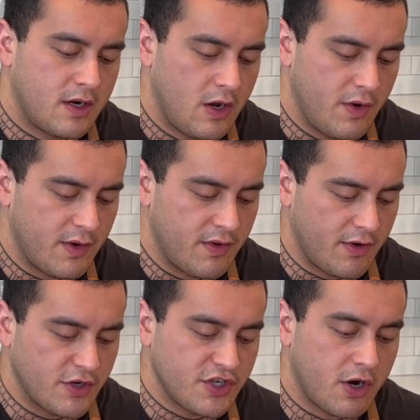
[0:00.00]
going with
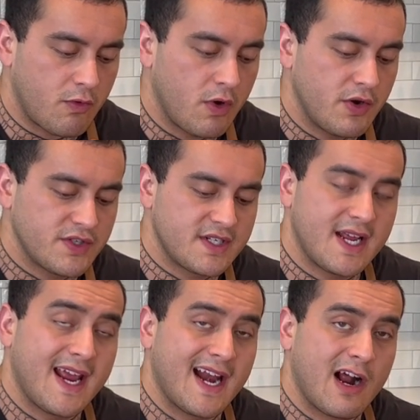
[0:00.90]
our chuck roast
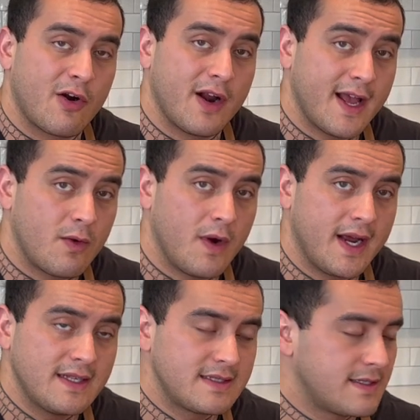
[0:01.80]
and our egg
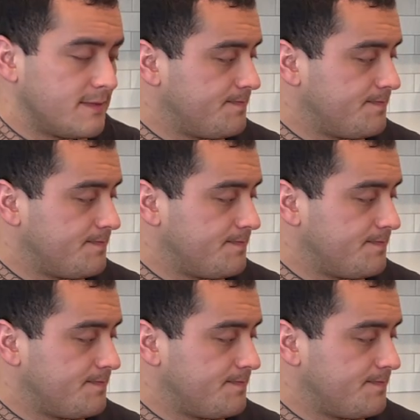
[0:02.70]
whites.